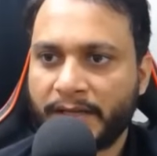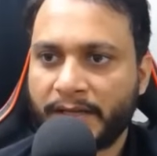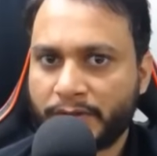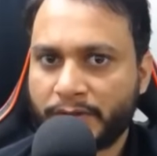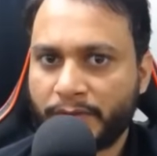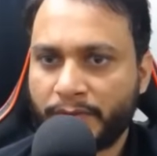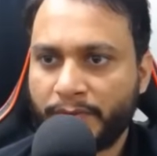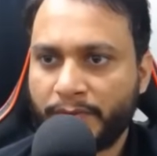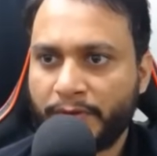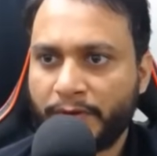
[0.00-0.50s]

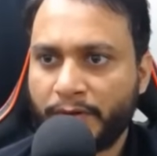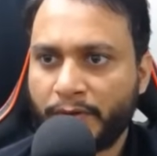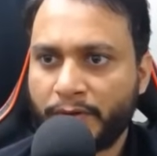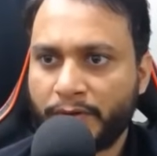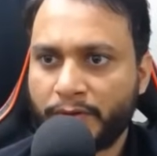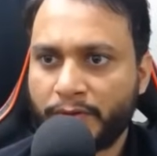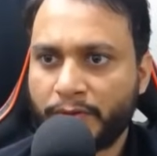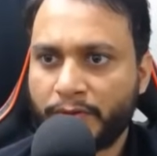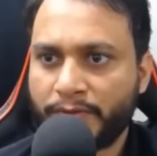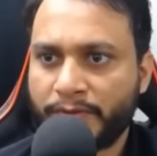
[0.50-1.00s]
So we will
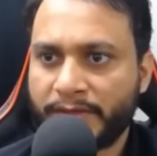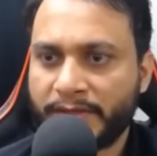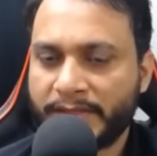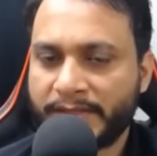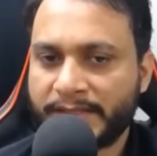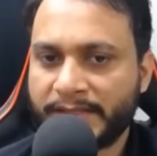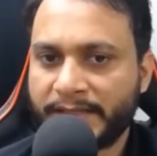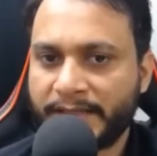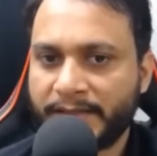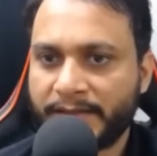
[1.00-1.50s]
not go with
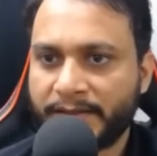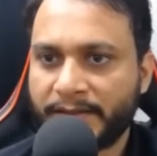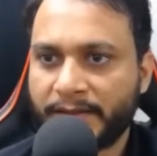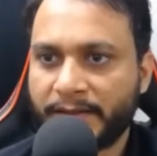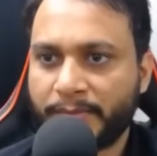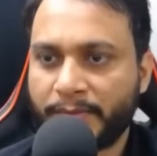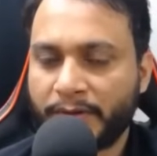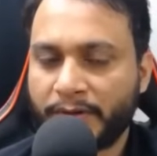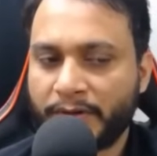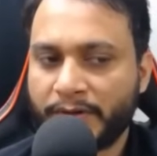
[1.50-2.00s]
the set,
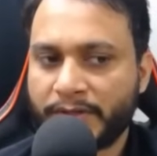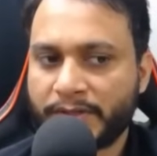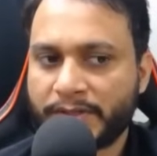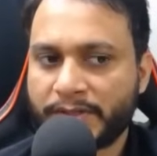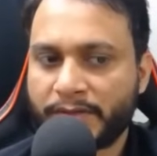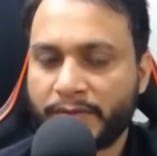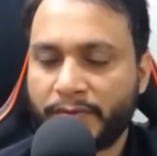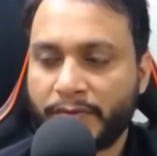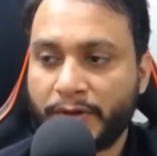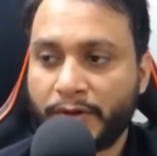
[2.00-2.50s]

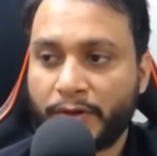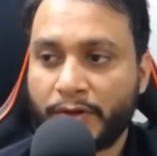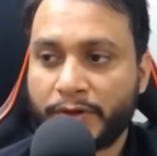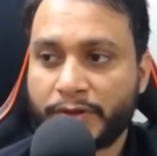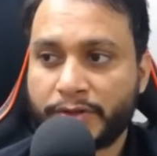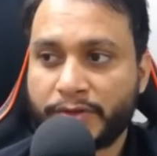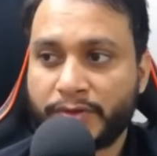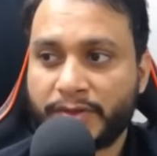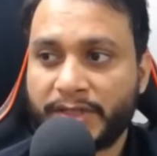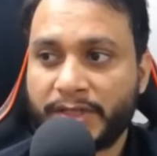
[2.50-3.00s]
because we
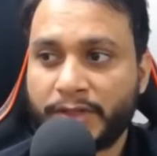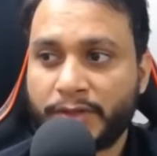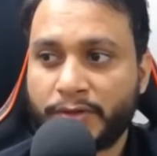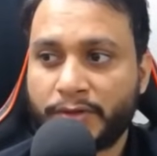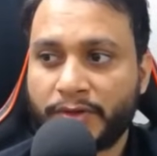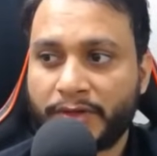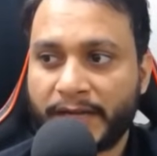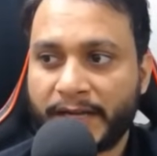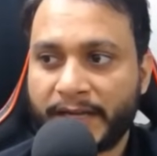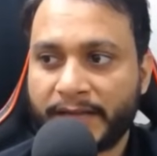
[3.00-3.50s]
also need
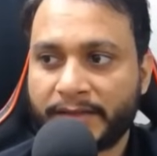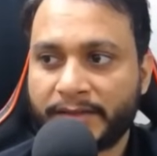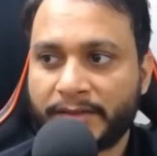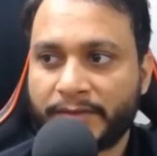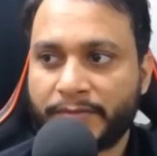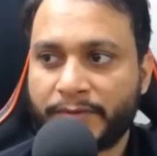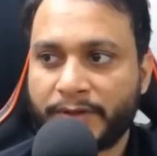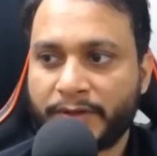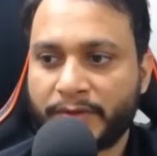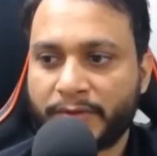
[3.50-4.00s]
to track
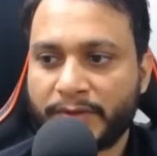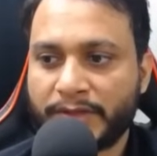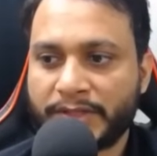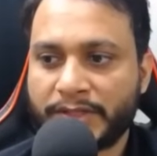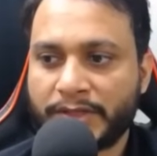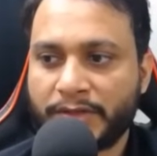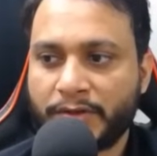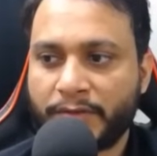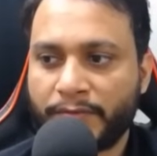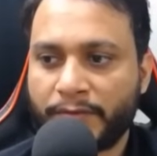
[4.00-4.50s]
the
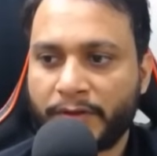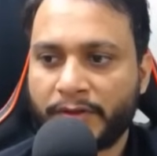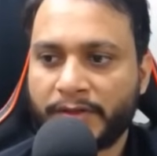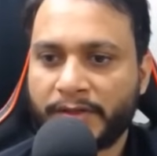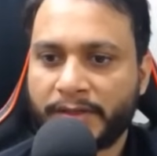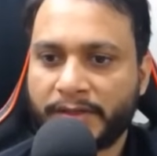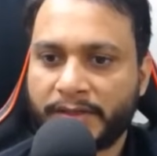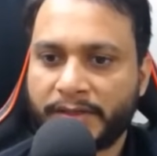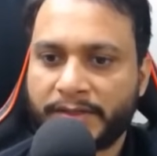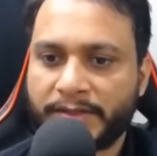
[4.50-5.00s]
frequency of all
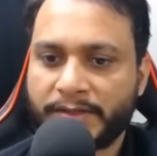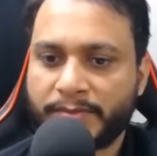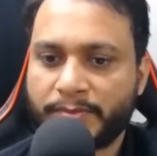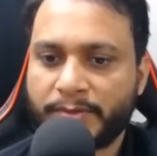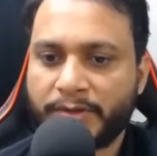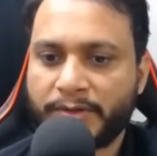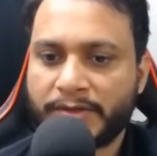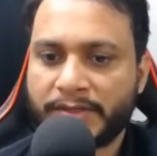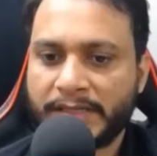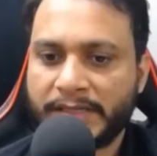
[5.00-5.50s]
the colors.
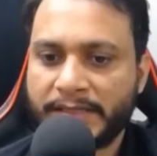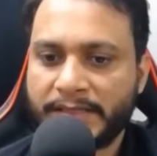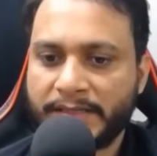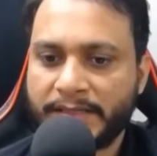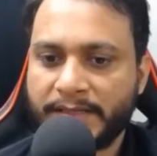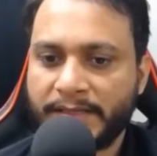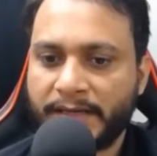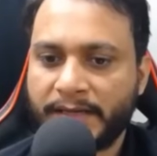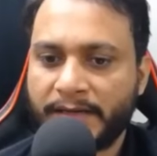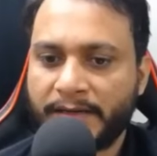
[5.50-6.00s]
Because let's
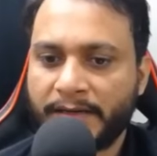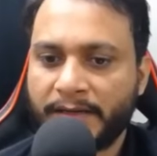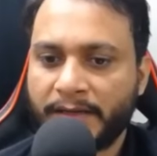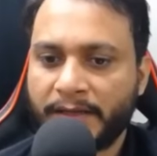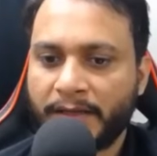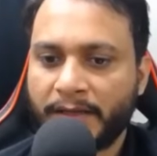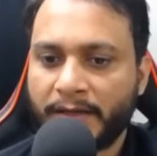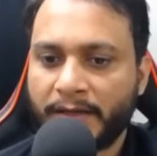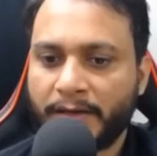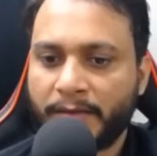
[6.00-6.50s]
say that
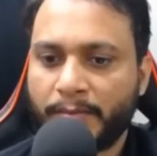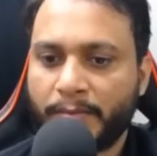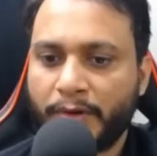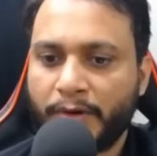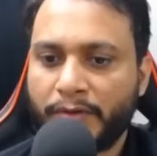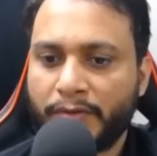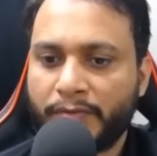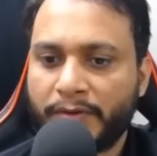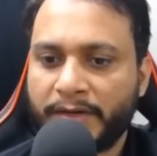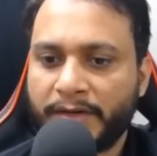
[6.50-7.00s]

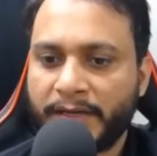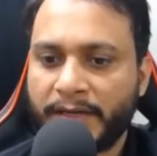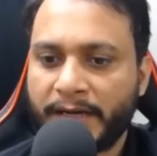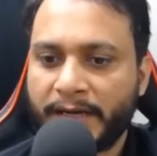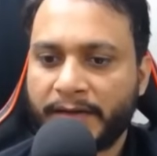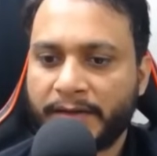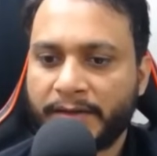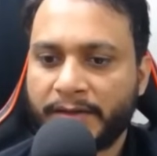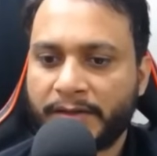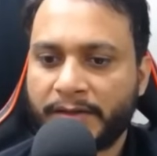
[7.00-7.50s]
ball 1
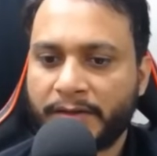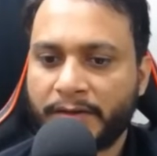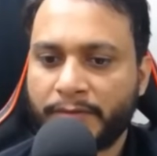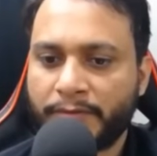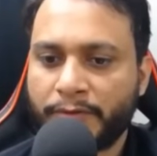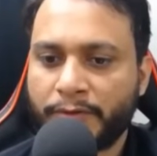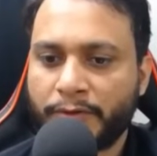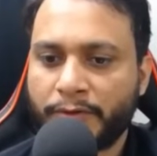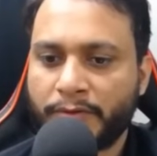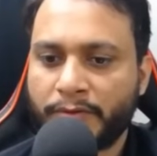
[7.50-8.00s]
had color
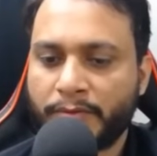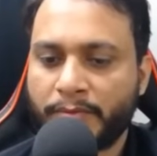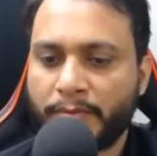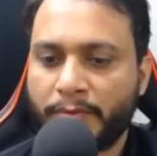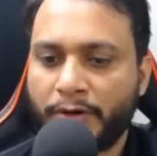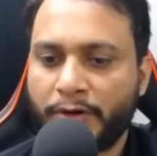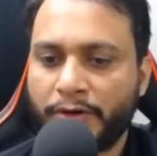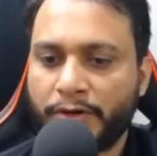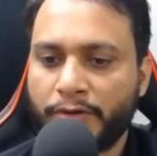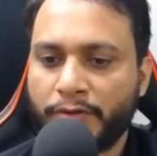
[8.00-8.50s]
4,
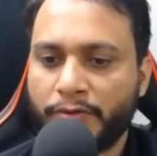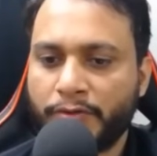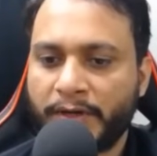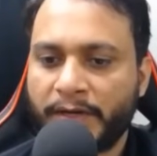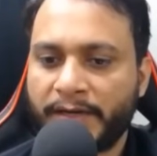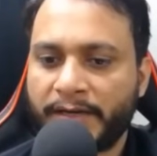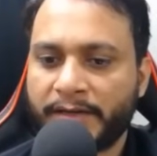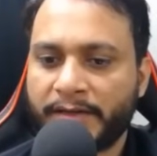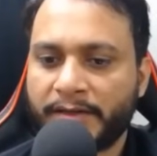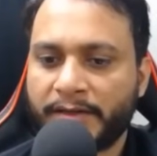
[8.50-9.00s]
ball 2
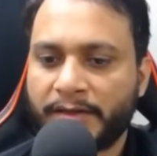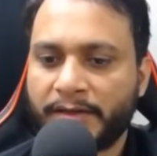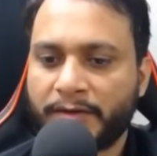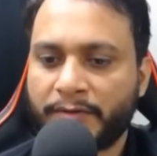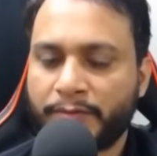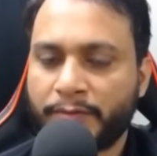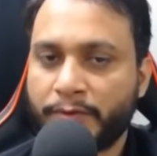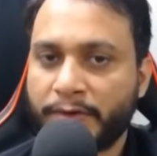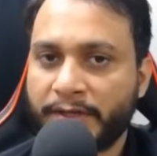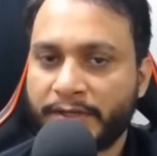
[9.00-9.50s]
had
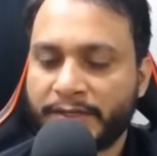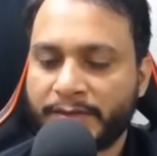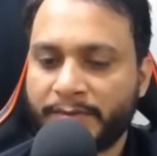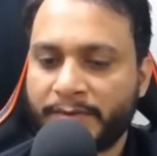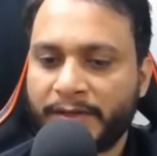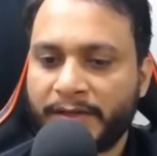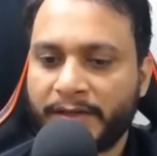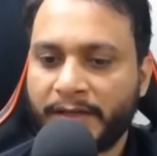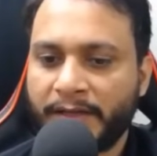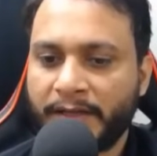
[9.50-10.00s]
color 4 as
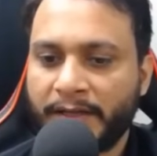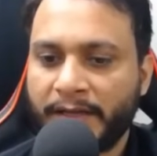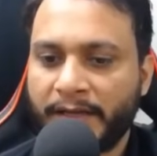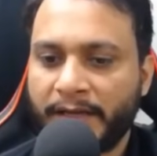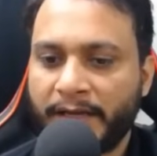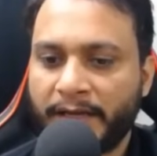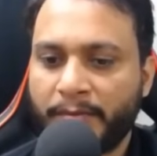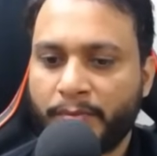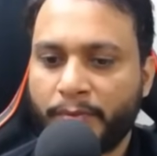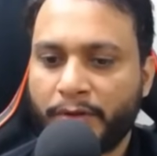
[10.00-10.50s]
well,
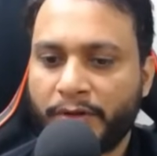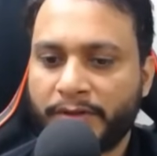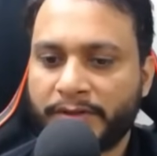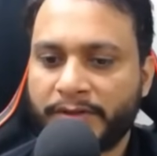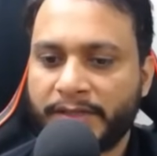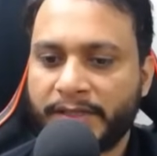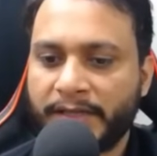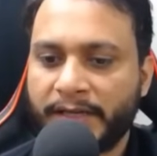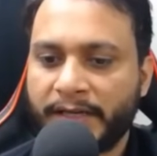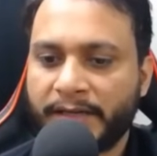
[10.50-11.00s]
and ball
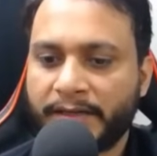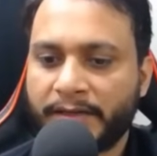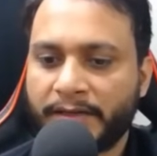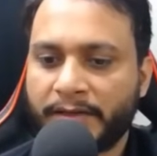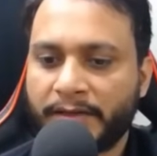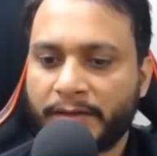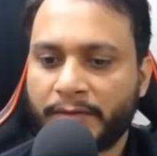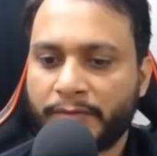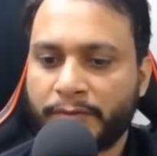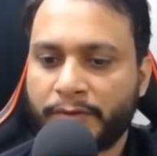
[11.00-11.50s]
3 had
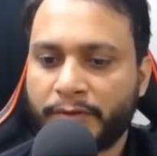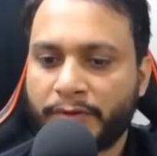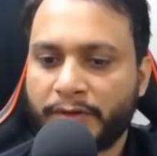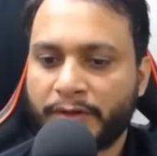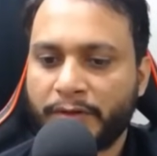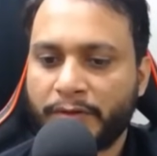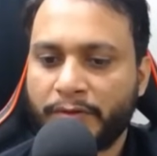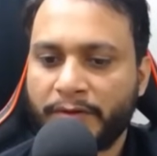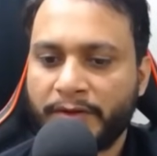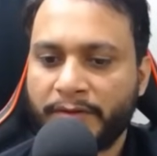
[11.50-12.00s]
color 4.
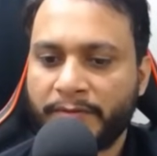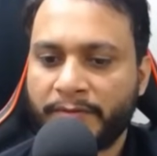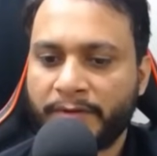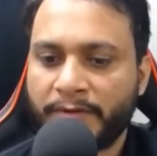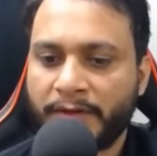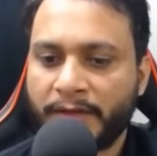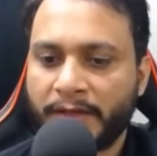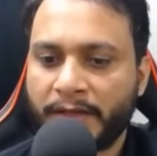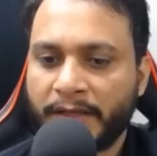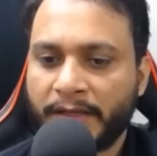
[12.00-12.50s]
Now if
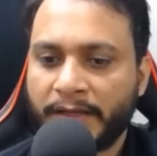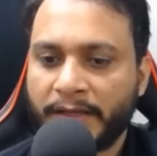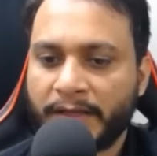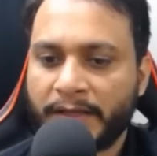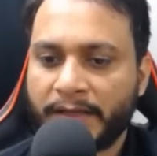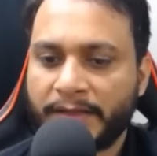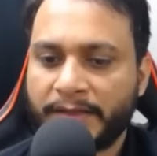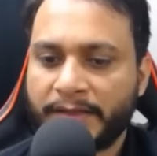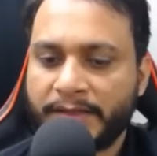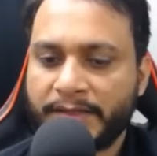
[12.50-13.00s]

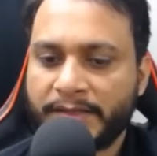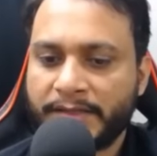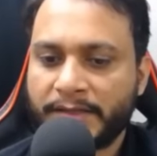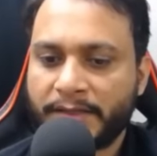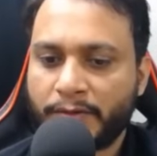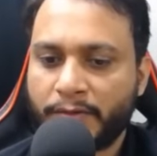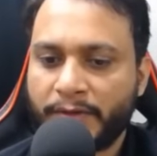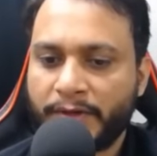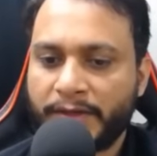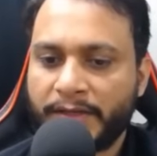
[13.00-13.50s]
there is
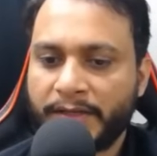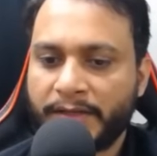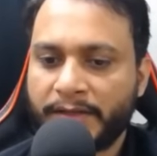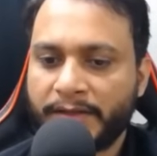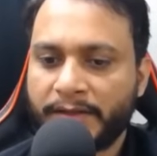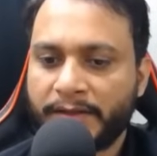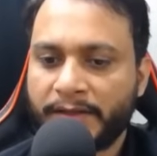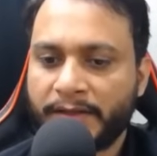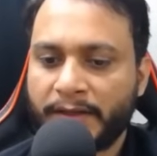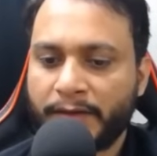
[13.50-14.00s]
a query
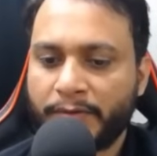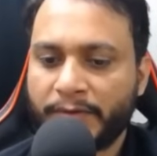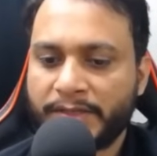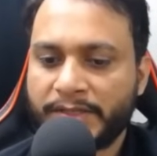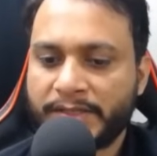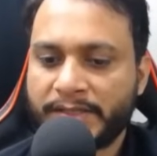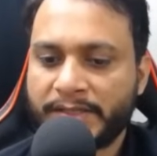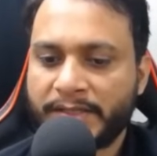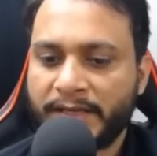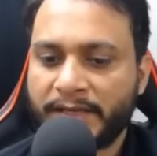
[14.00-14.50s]

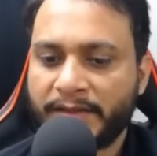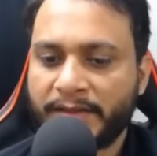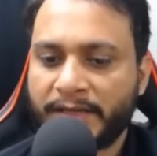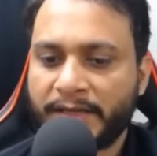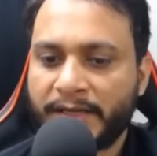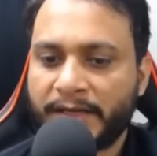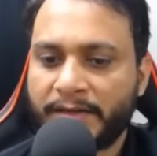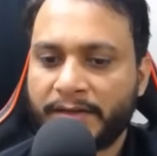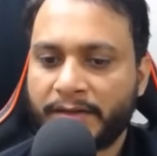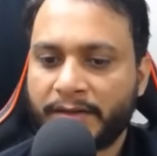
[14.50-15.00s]
which is saying
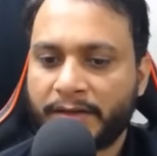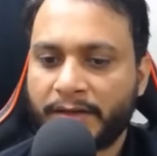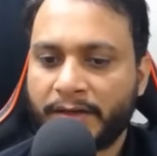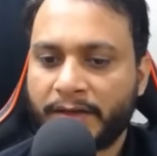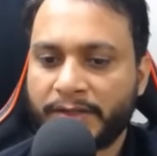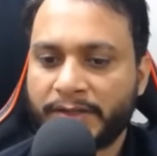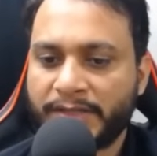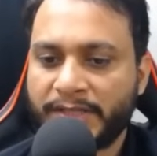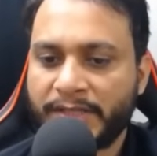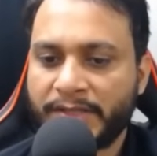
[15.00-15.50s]
that
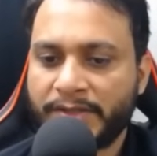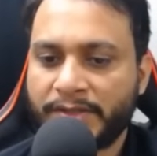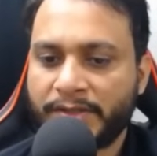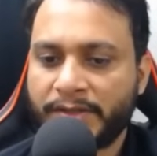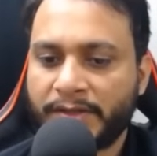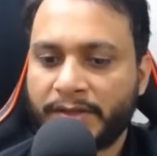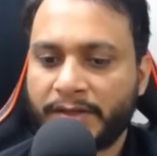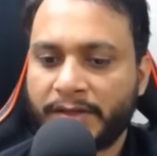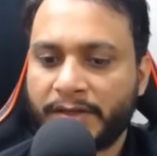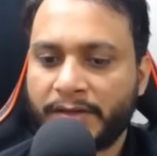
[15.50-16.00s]
change
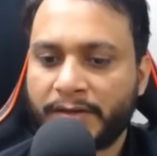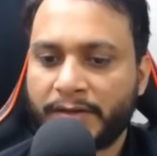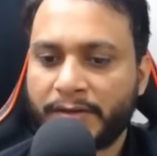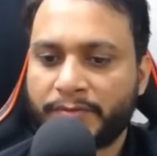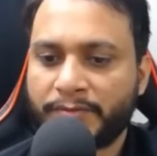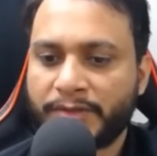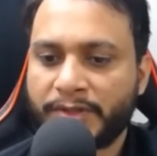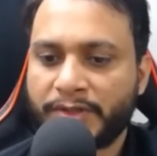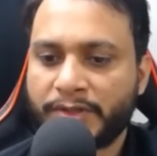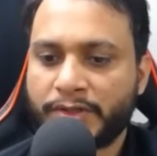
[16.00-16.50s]
the color
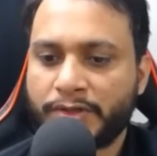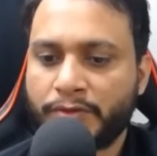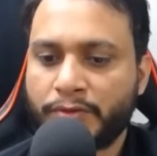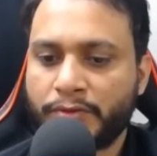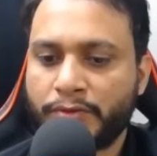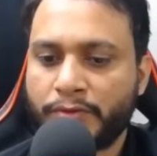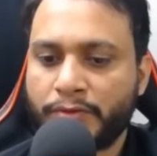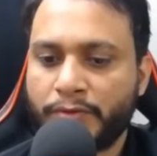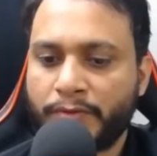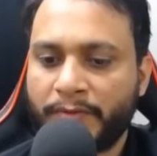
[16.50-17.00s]
of this
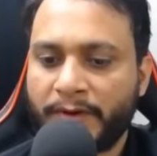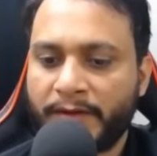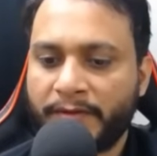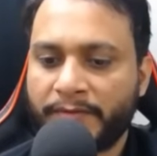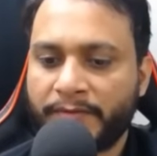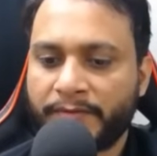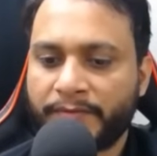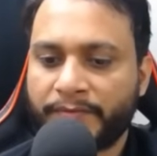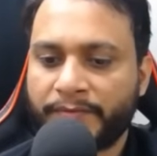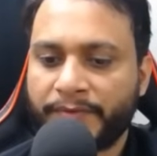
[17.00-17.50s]
2 to 5.